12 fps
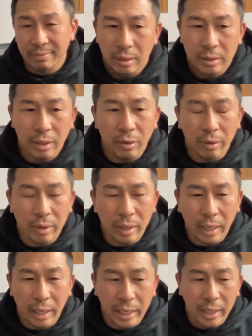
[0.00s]
So
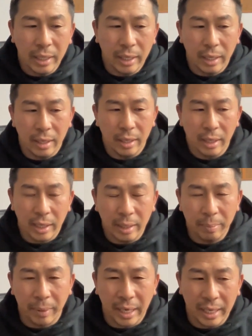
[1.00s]

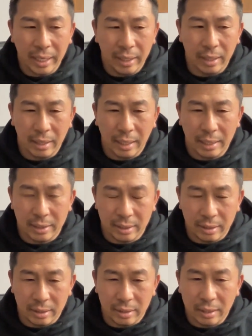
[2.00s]
anybody
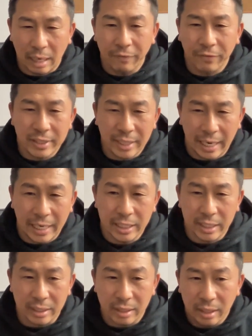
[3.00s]
that's Southeast
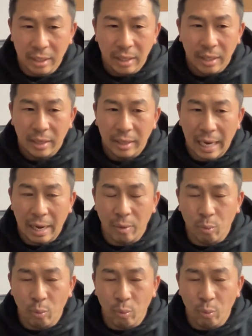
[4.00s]
Asian that